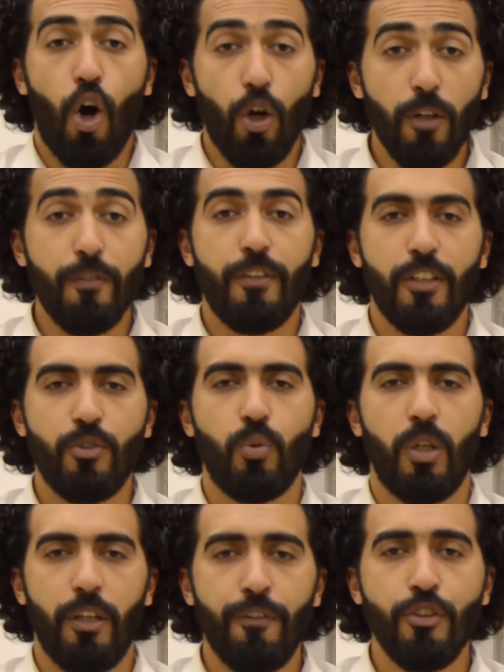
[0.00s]
All of this
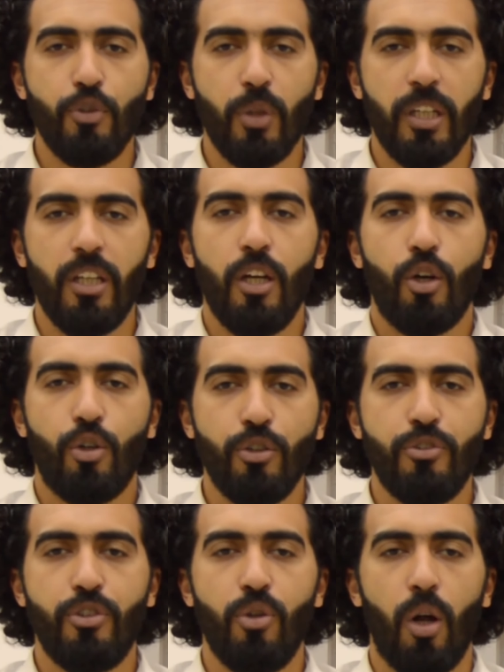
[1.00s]
will eventually
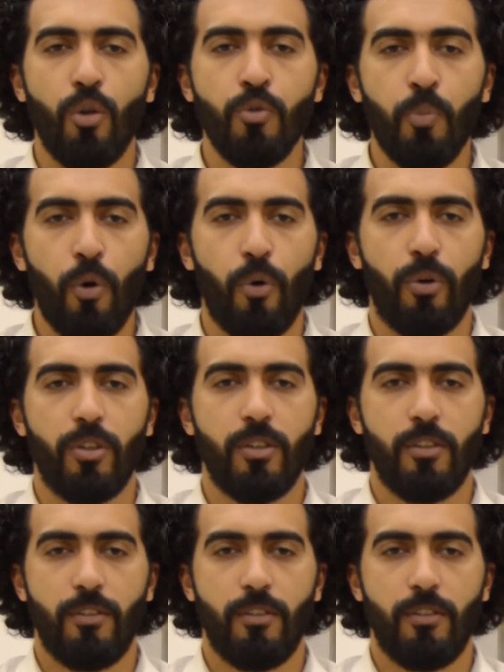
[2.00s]
cost you a lot more.